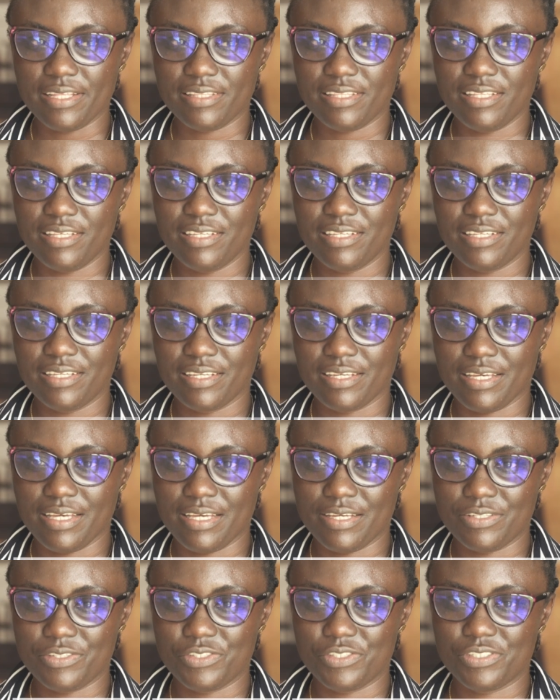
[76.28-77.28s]
think
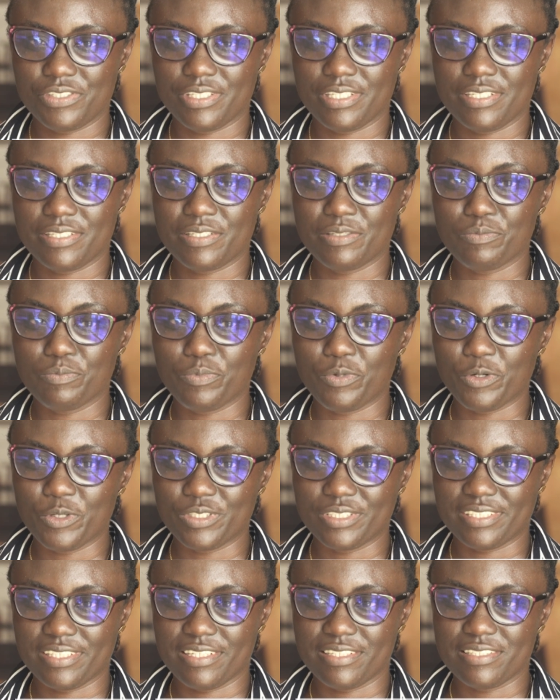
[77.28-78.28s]
EDGE is
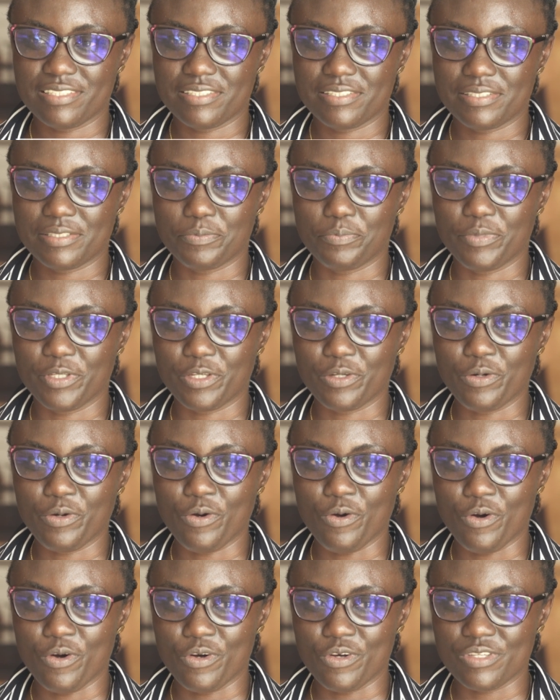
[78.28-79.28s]
important
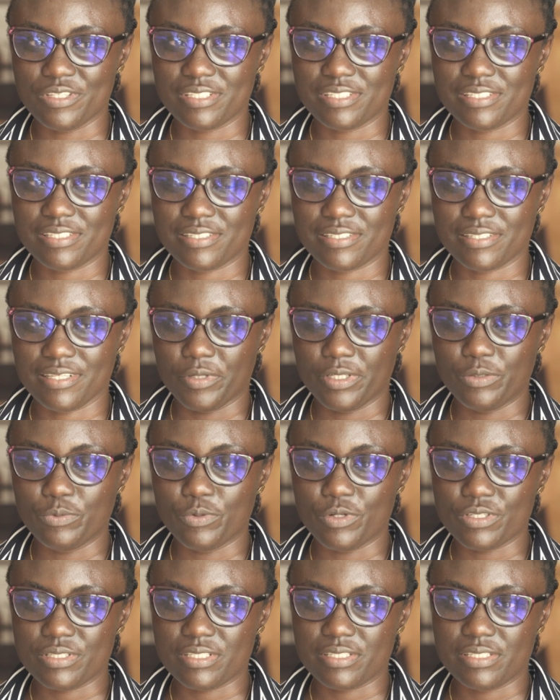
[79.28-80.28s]
because it
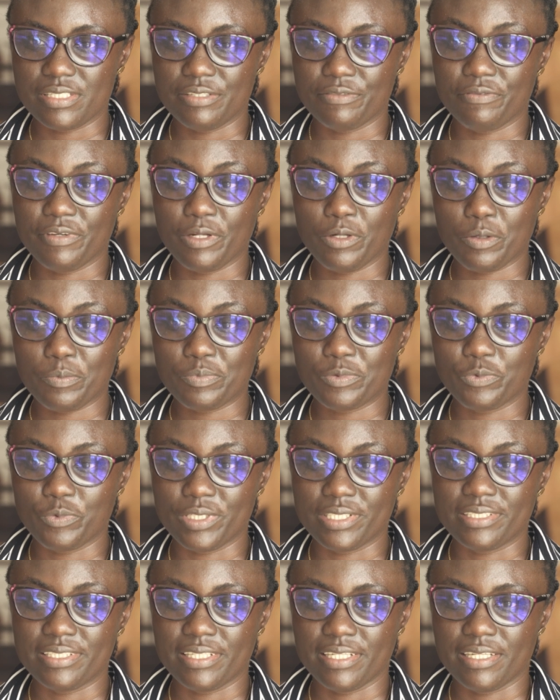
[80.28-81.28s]
was developed
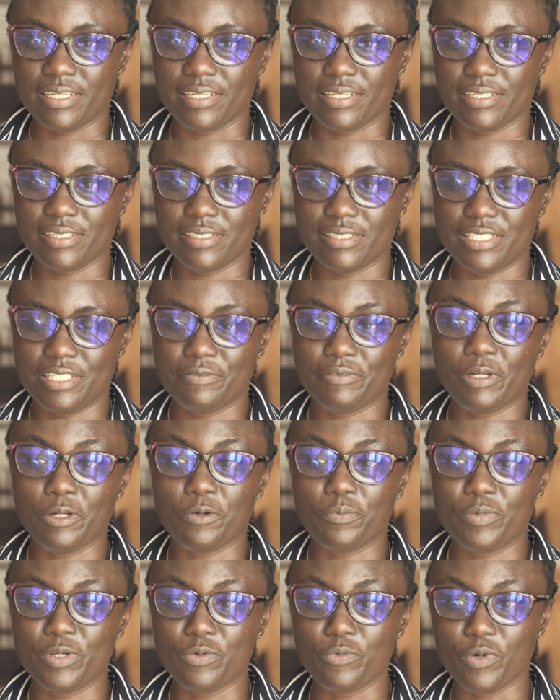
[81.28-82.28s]
with the
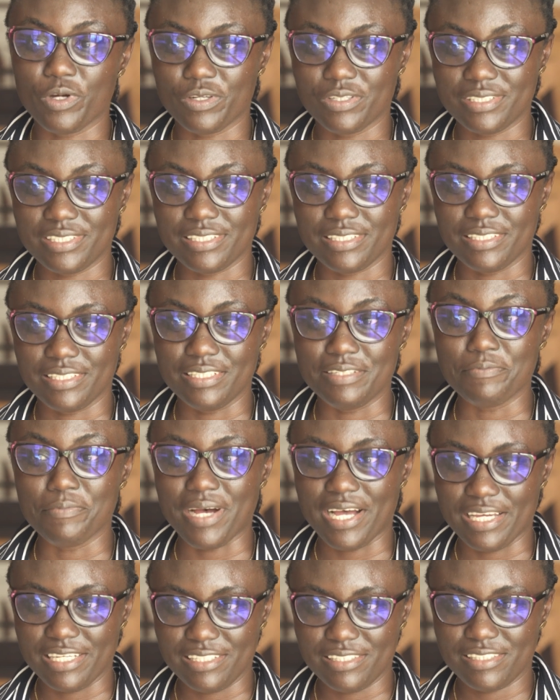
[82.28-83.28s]
developing world in
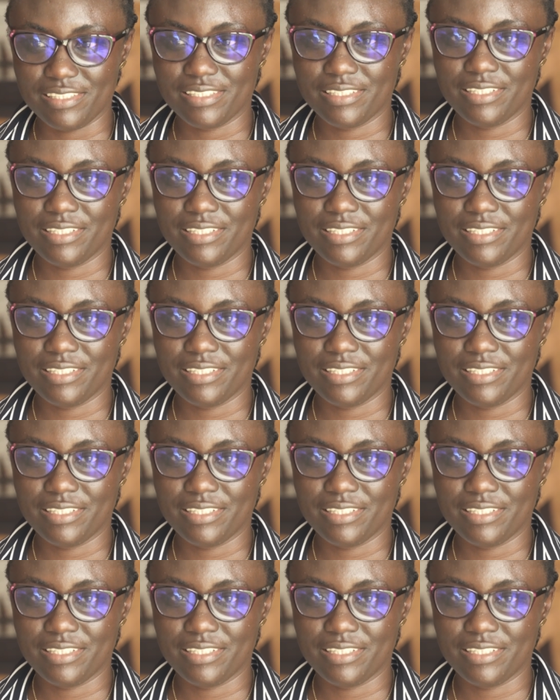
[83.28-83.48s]
mind